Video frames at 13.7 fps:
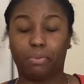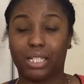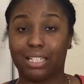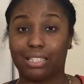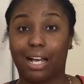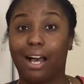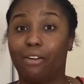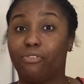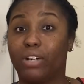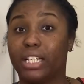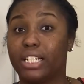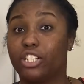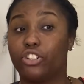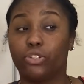because I have
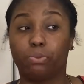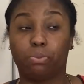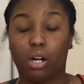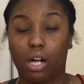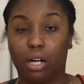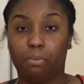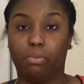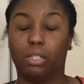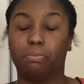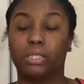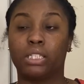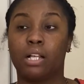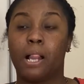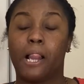financial
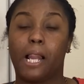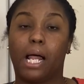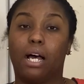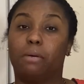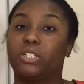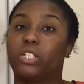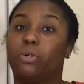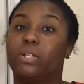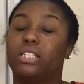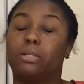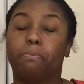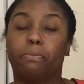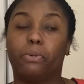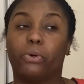problems. So it's
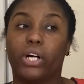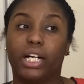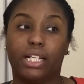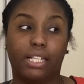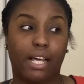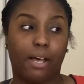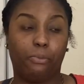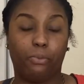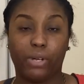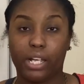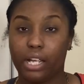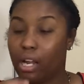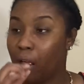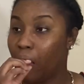important that we,